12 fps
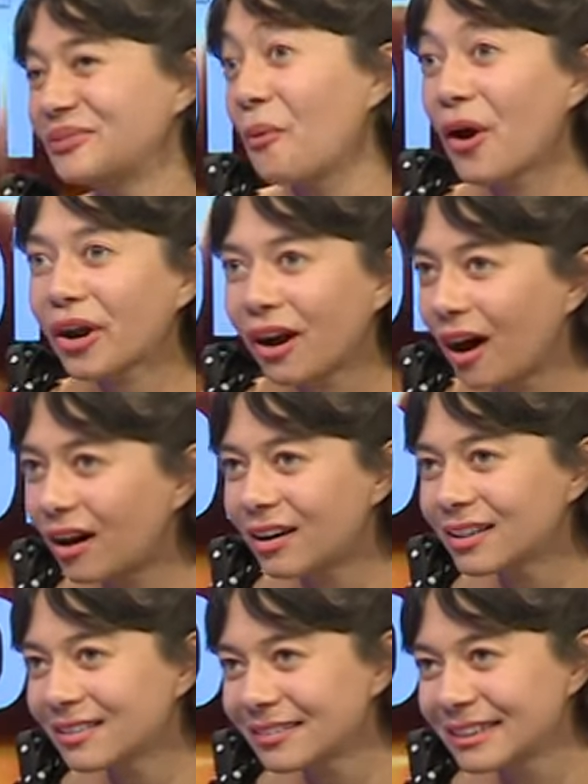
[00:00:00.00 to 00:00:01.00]
work
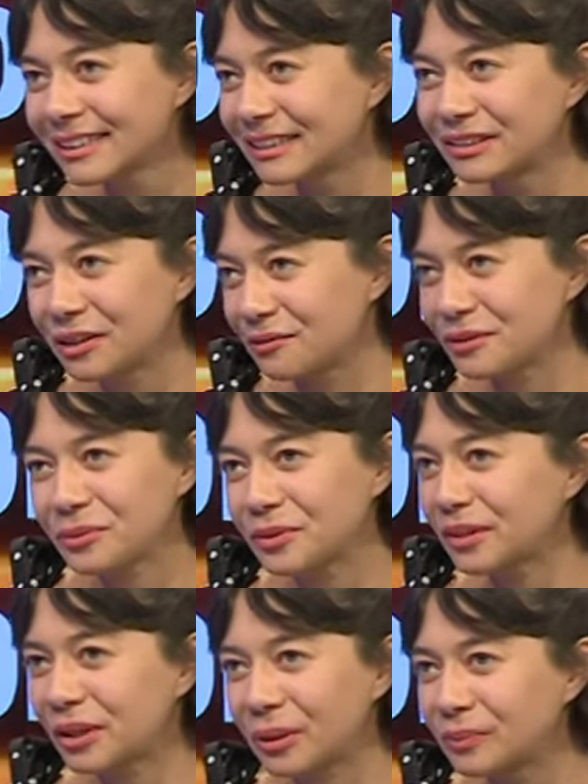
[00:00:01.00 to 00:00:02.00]
hard nothing will
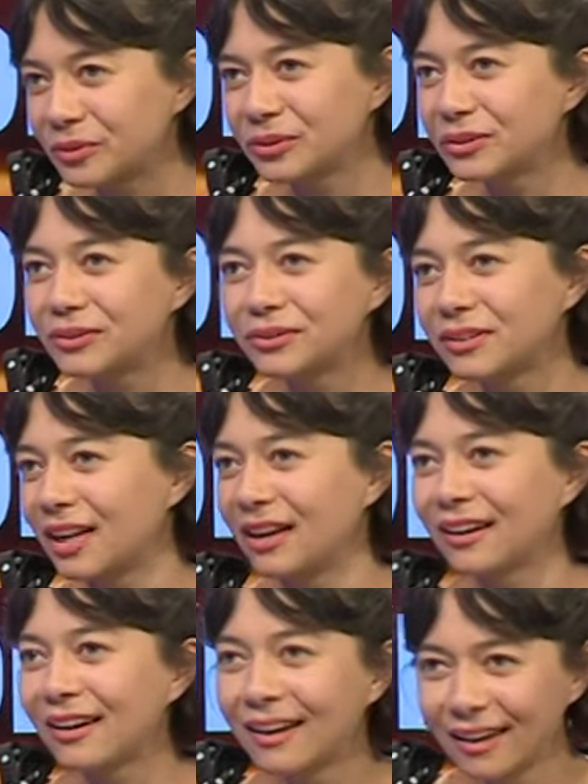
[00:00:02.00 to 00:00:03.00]
come to you
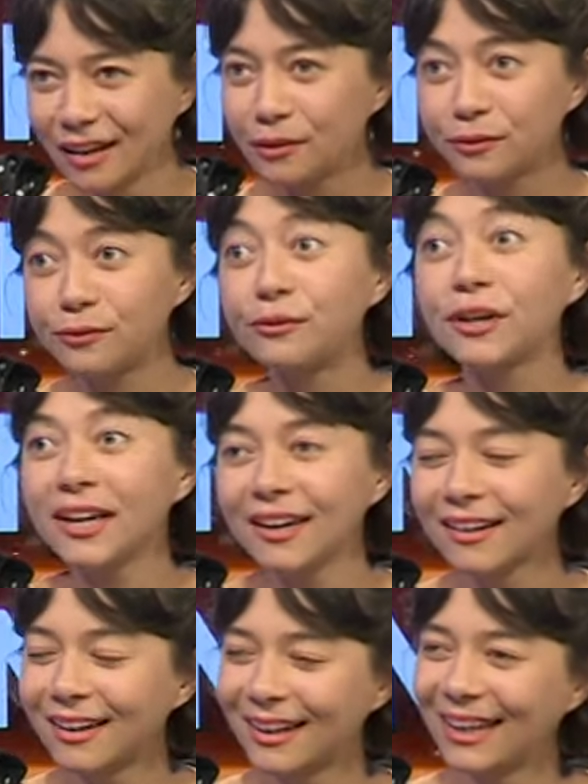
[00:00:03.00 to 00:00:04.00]
like free
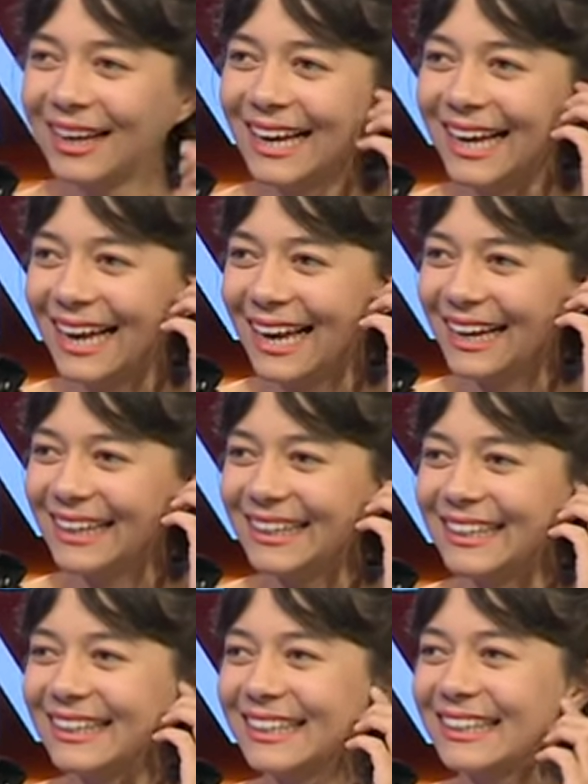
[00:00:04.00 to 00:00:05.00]

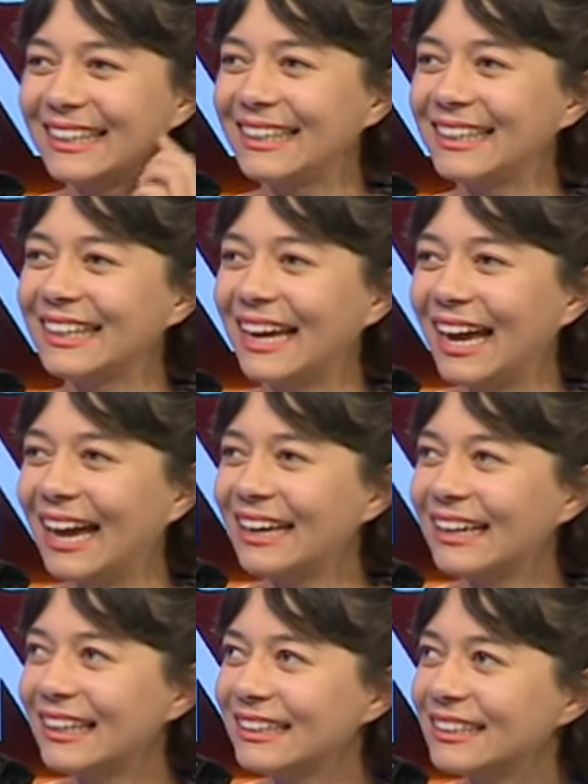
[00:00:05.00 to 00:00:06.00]
and i
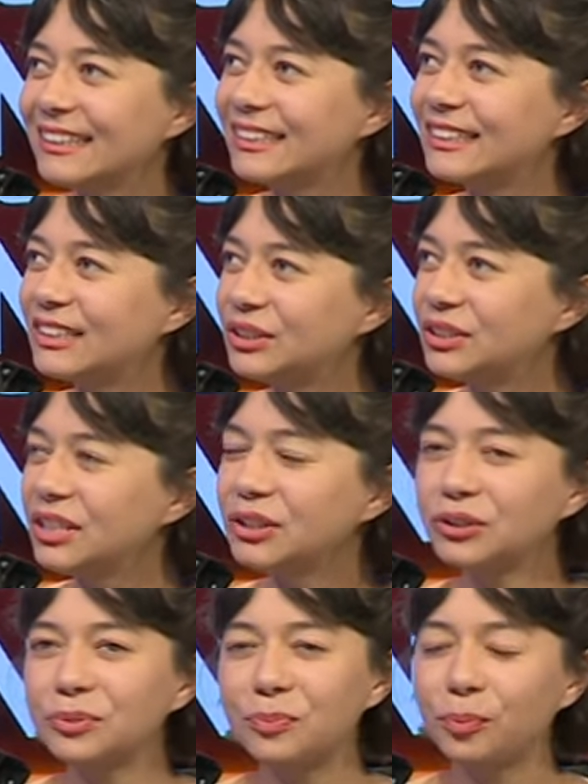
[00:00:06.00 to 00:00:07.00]
guess you need
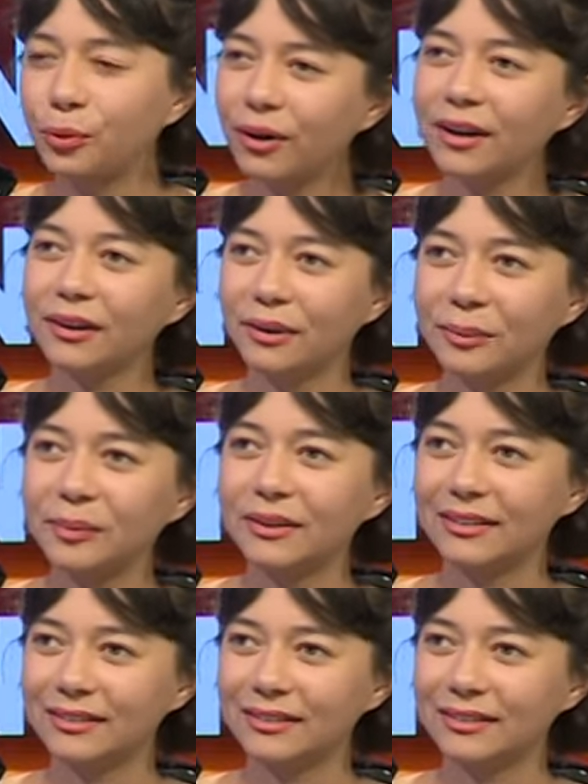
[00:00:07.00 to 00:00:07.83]
to pray a bit